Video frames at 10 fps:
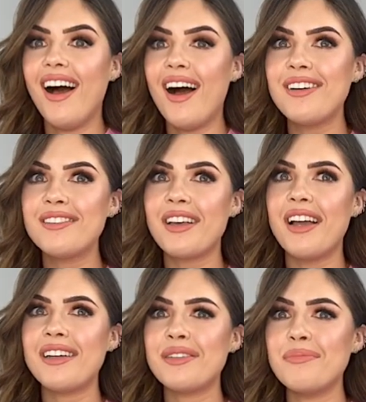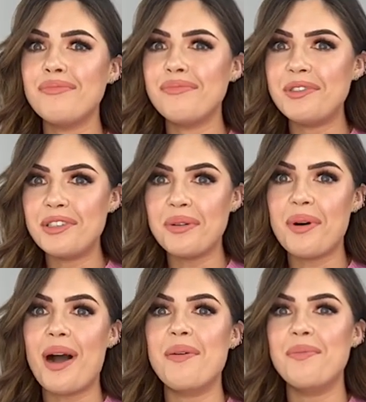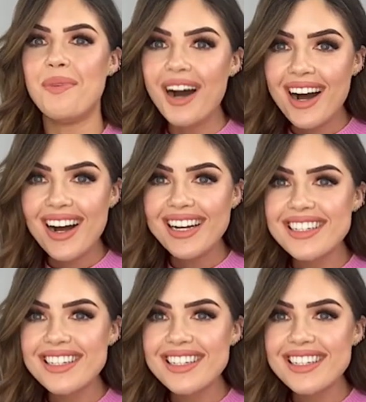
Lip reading: I was like, do I what?